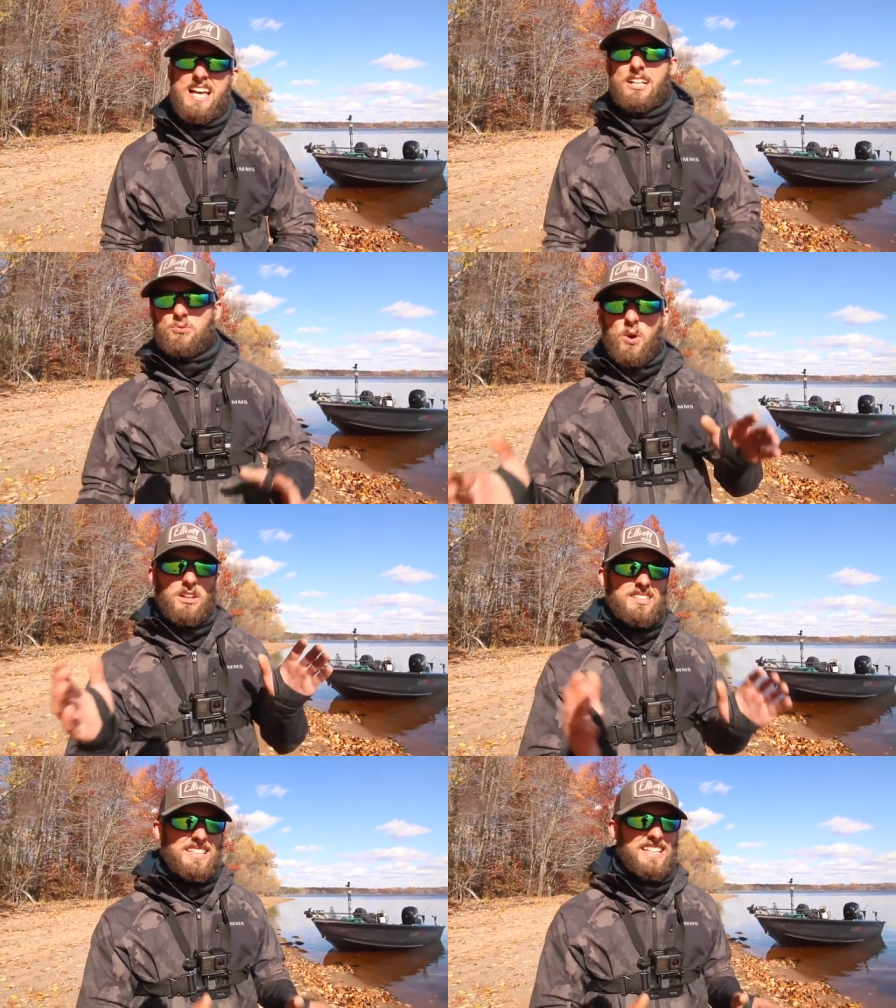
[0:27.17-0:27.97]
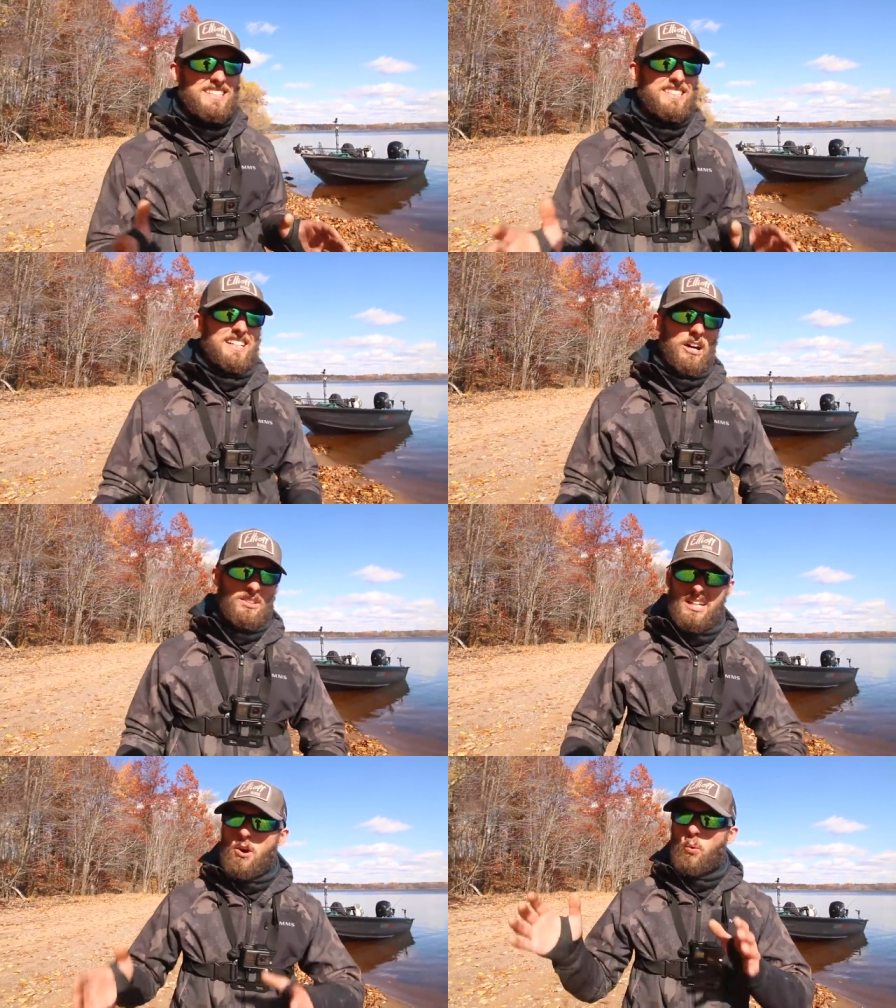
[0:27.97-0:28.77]
as well as the ins and
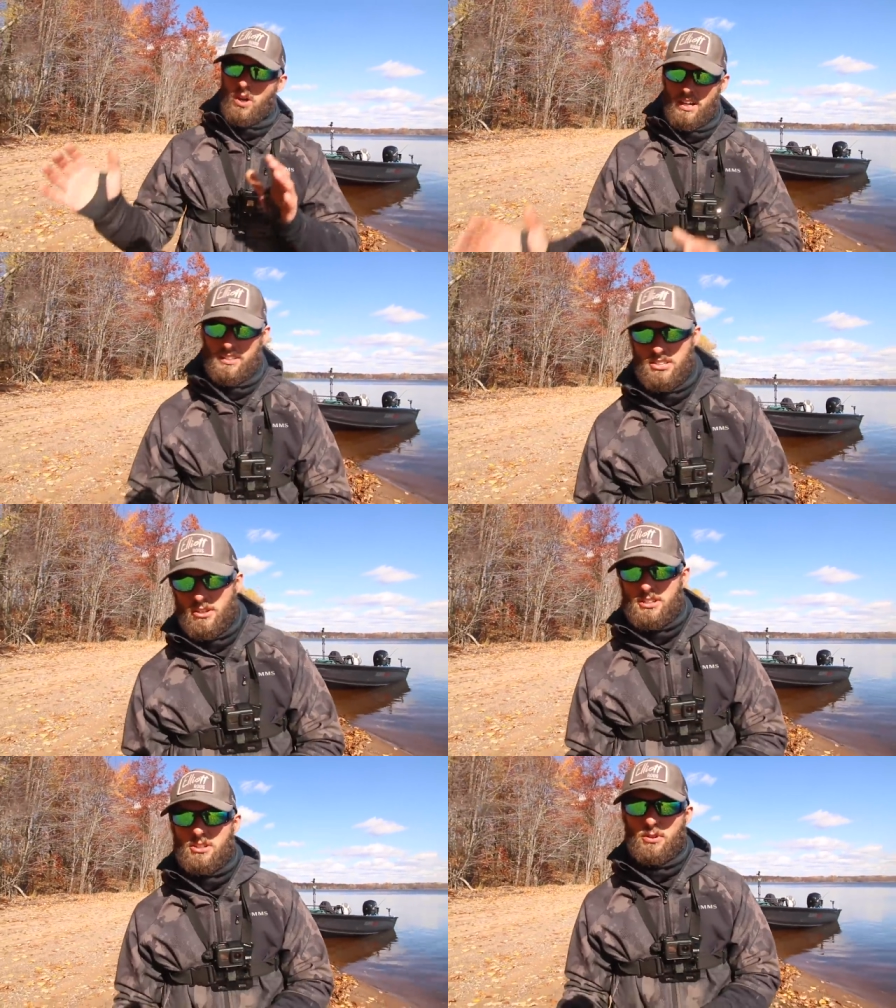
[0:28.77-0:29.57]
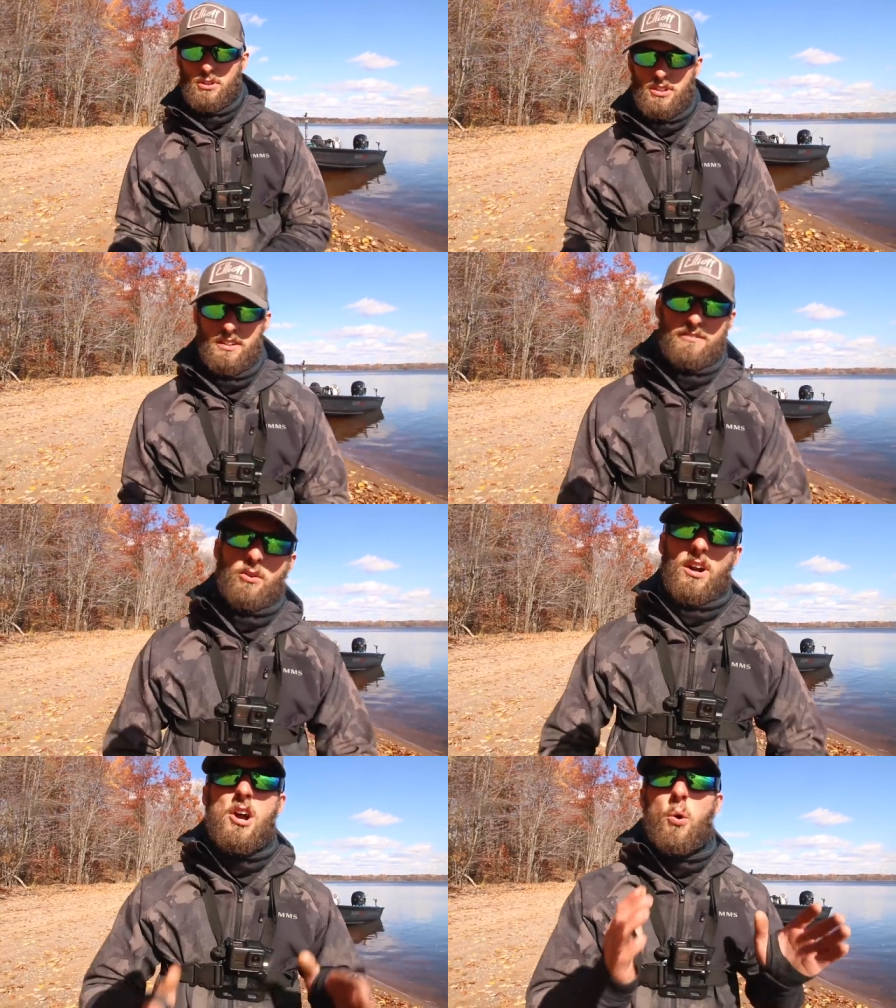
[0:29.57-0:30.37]
outs, what kind of structure we're looking
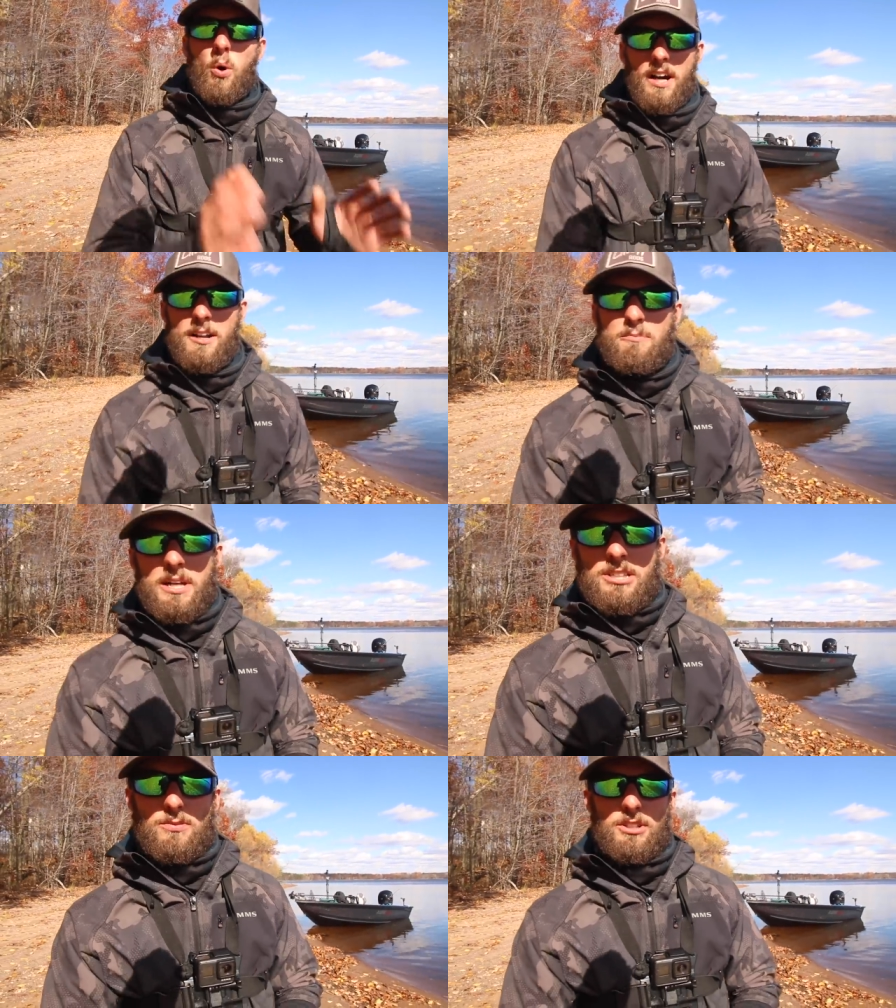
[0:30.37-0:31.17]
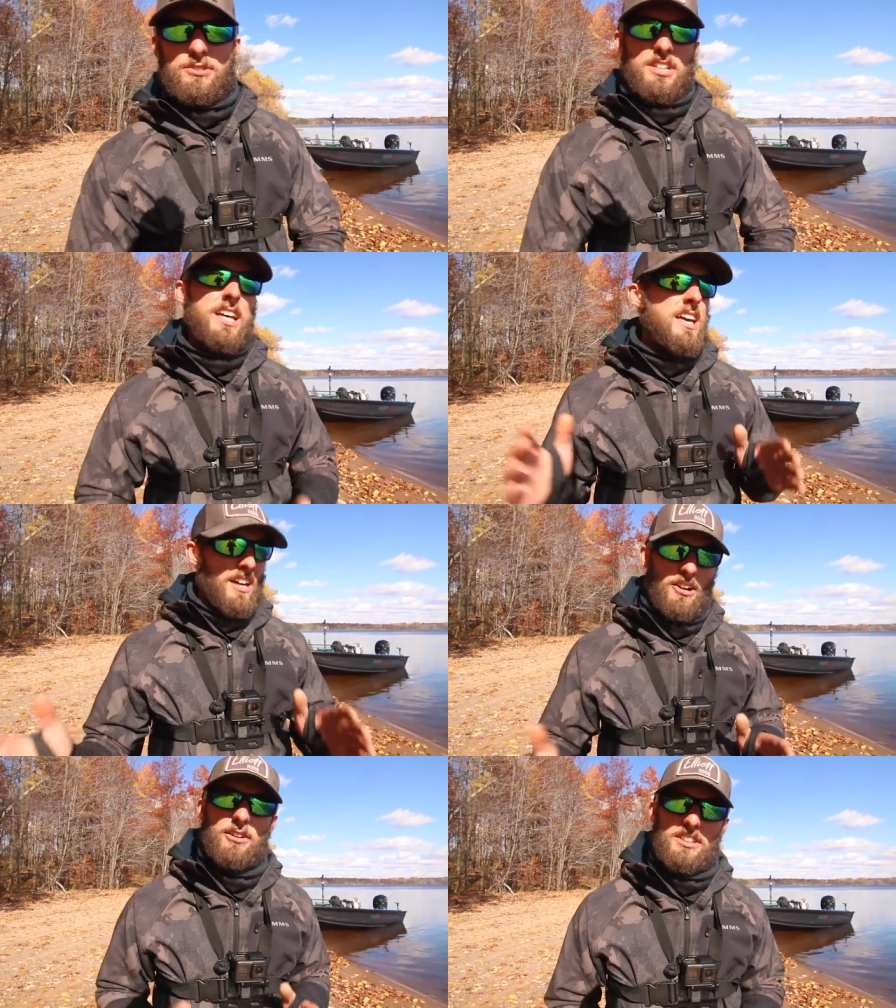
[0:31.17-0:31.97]
for, what kind of baits we're using,
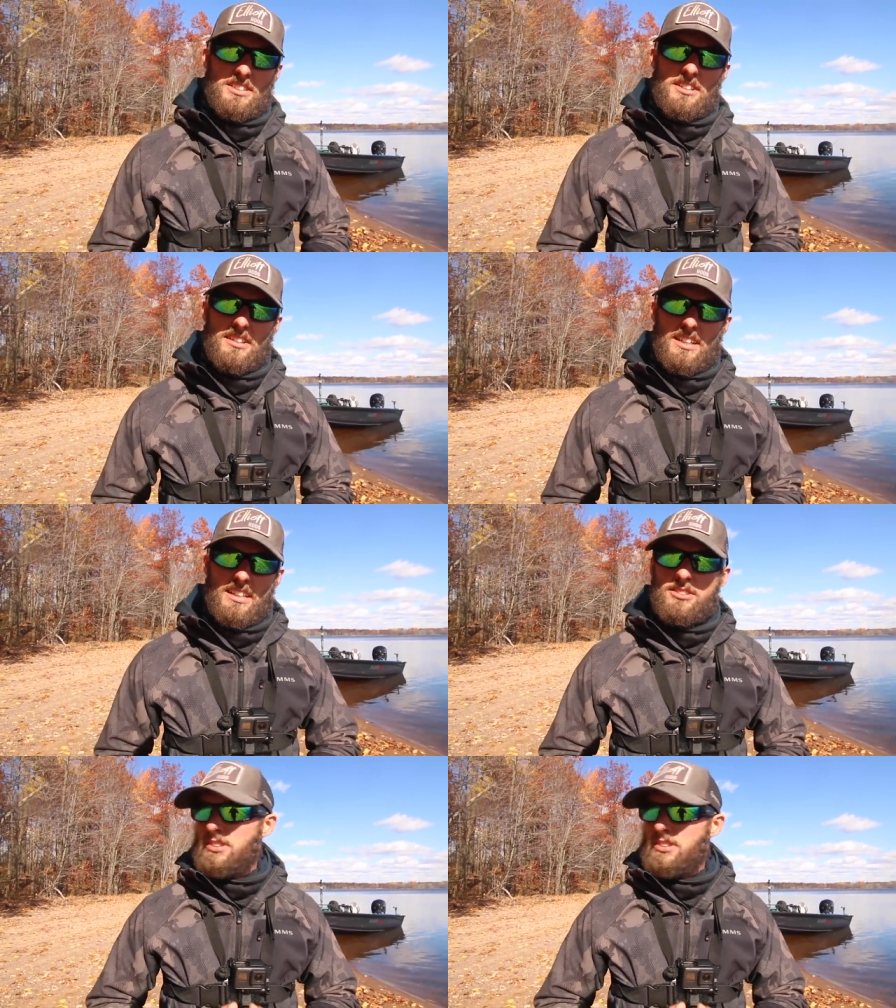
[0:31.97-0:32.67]
and all these good things.